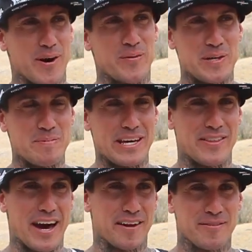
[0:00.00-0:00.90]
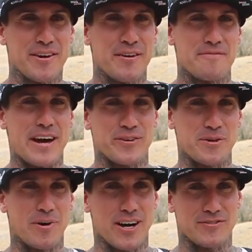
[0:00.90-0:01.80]
I wanted to be in that
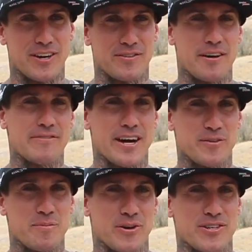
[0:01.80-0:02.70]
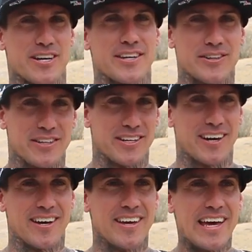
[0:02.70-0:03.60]
factory box van with that factory motorcycle, and
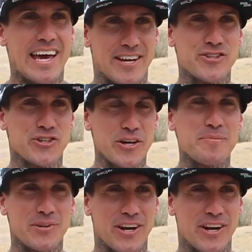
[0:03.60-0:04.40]
uh, it's a trip.